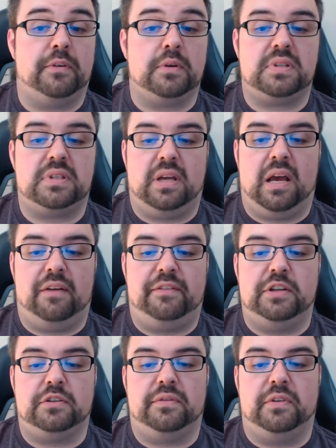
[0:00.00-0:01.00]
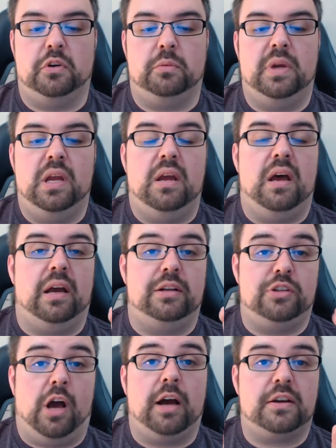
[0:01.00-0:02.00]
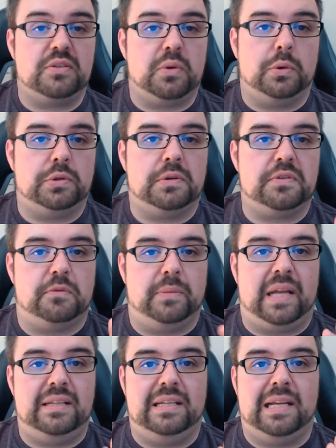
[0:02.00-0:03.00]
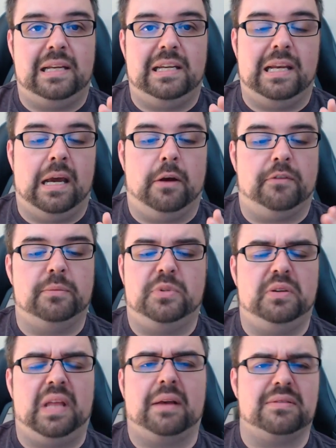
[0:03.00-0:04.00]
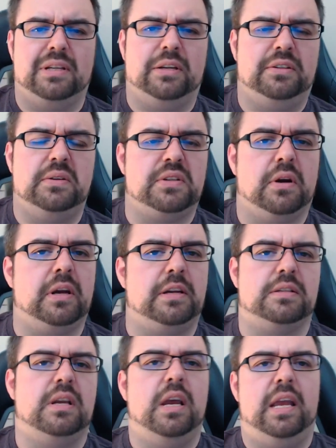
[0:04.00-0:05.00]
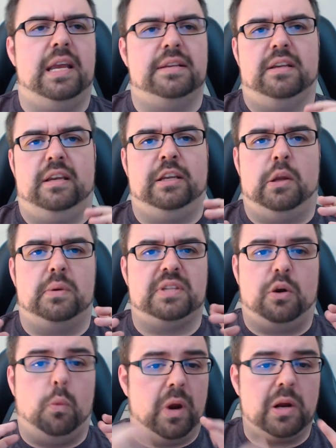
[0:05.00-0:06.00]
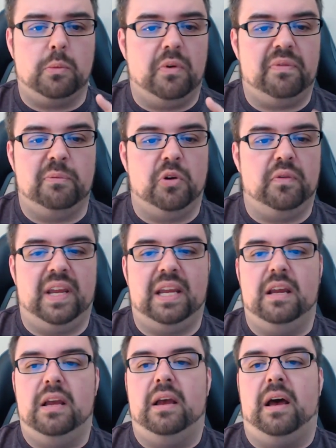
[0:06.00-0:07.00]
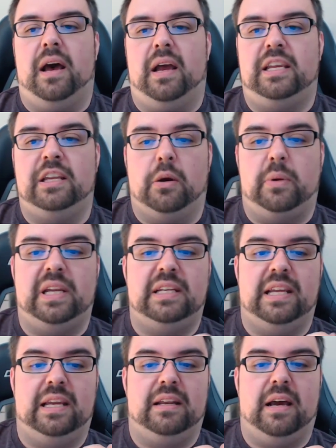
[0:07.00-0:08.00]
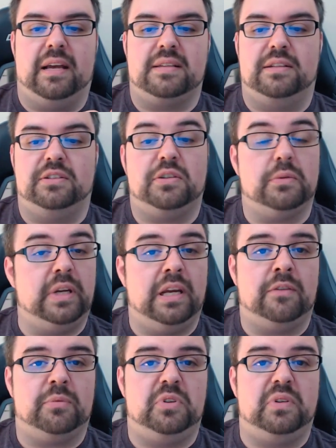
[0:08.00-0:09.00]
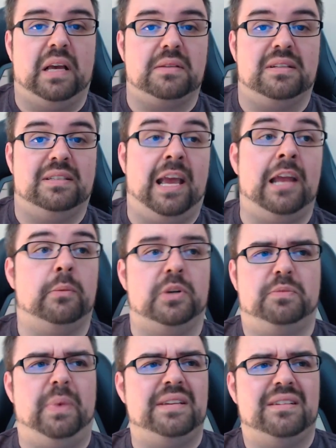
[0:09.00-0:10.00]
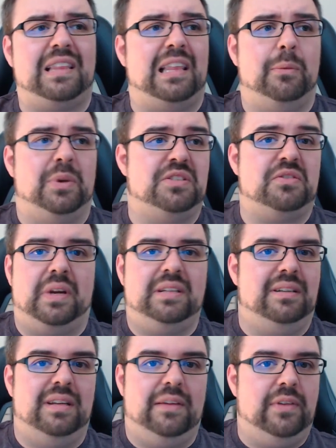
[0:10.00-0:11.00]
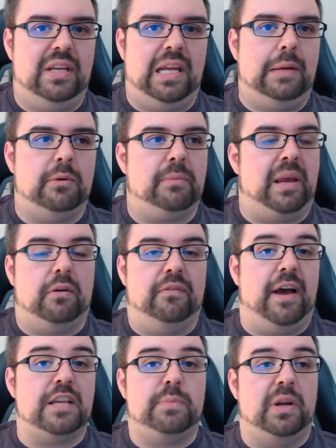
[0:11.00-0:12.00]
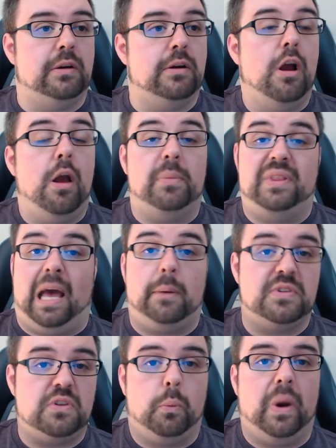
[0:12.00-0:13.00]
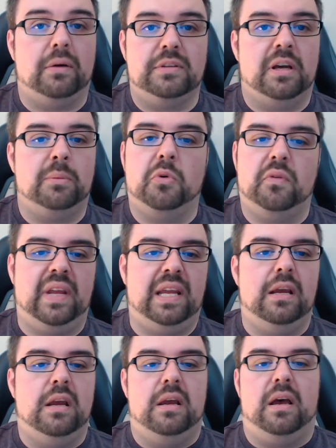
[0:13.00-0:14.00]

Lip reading: first feature film, Dog Soldiers from 1999 or from 2002, sorry, is like a werewolf movie. He did Centurion from 2010, which basically went straight to DVD with Michael Fassbender, but that was a well done movie.